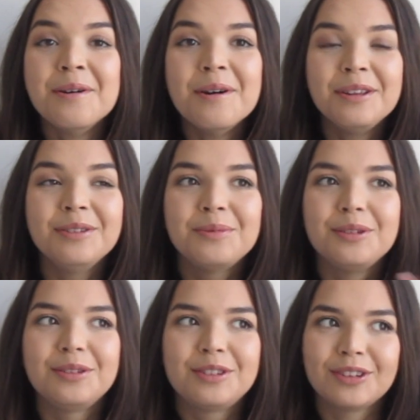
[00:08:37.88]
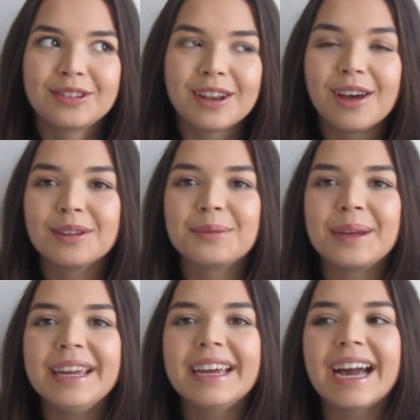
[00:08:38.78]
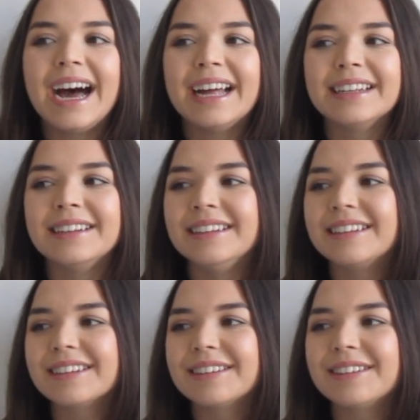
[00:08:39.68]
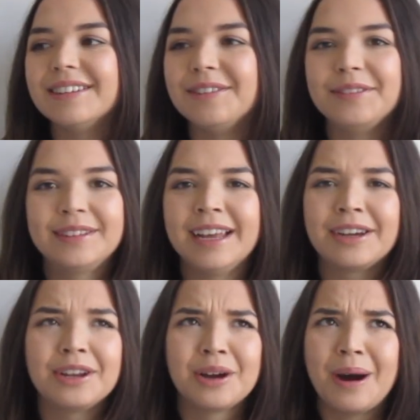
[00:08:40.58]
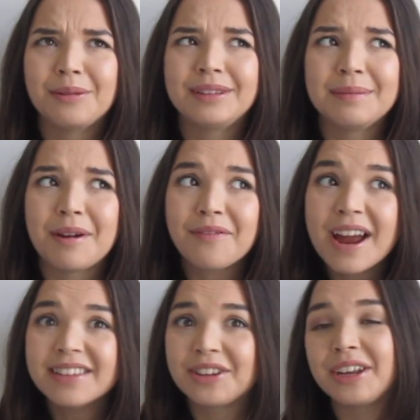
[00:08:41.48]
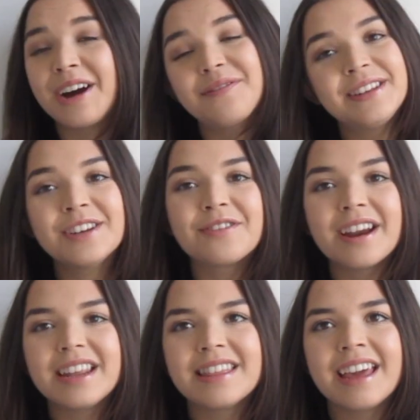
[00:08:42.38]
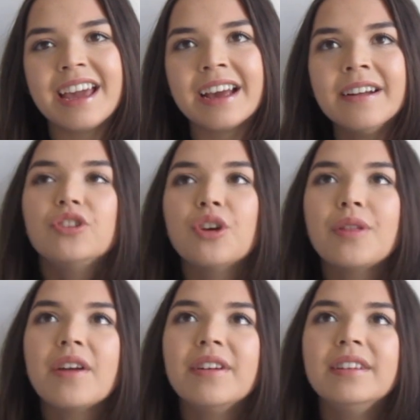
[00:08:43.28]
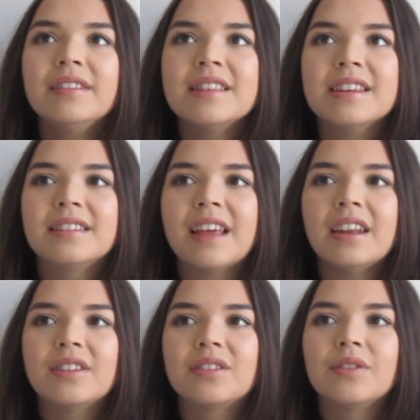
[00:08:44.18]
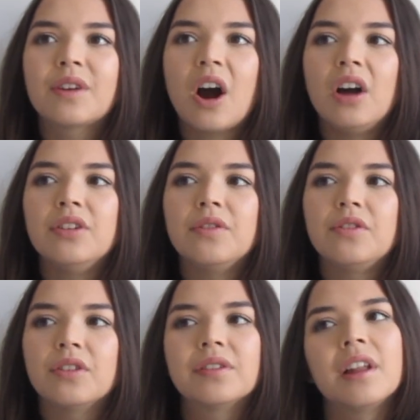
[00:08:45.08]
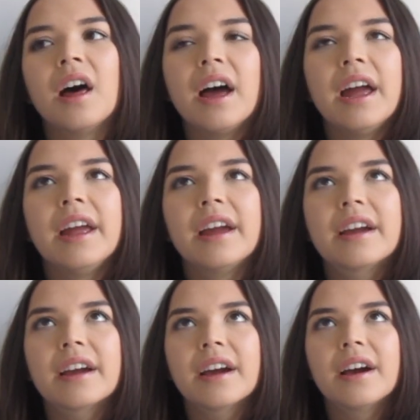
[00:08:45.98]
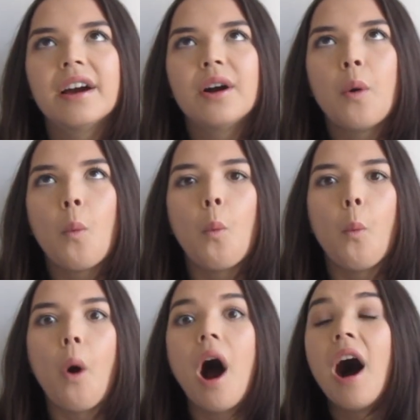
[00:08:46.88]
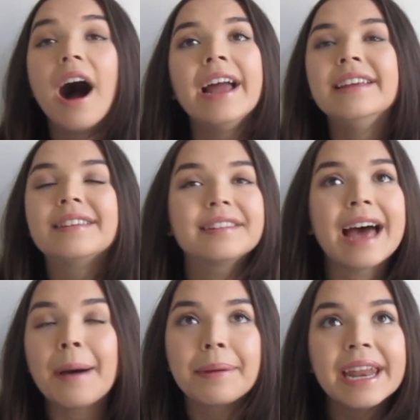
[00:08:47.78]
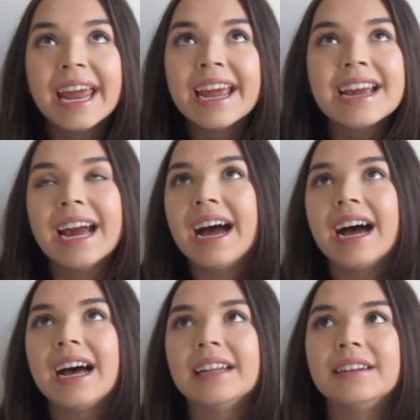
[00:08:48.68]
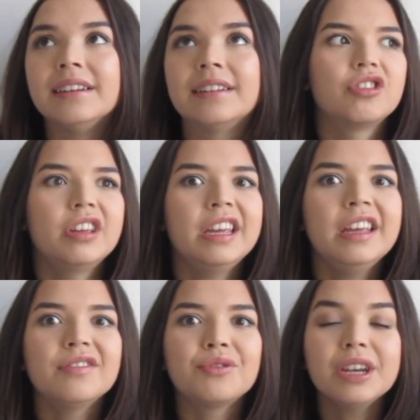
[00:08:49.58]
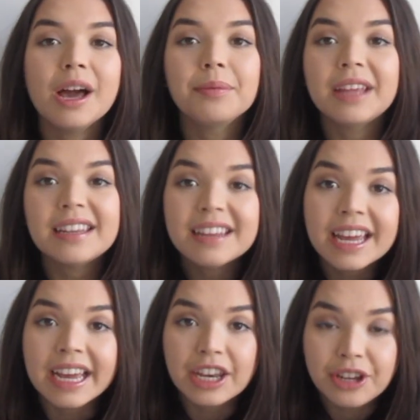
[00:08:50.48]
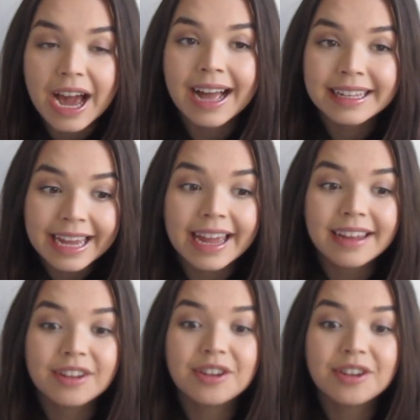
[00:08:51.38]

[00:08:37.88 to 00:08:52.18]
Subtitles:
it was just last week, and obviously I couldn't go out to see my friends, couldn't go out for dinner or anything. So there is this sense of kind of just like, why is this happening? And it is really upsetting, and you can get